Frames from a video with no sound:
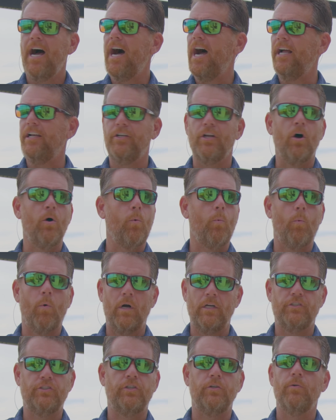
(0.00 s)
I don't
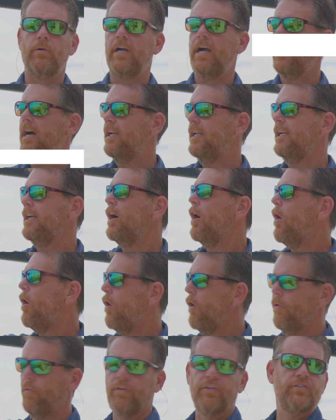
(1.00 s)
want you cutting
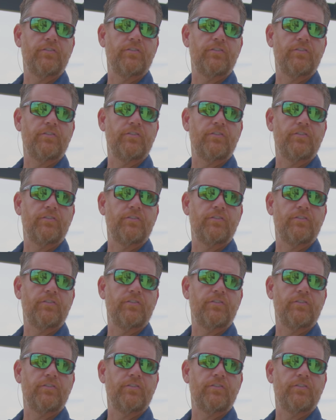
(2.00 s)
all the